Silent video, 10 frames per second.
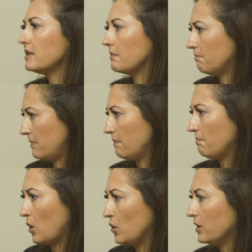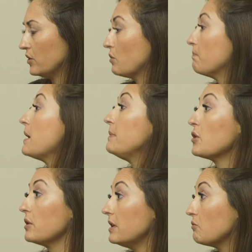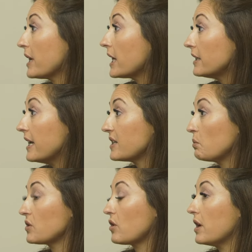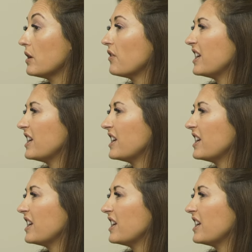and owners maybe don't recognize what's going on.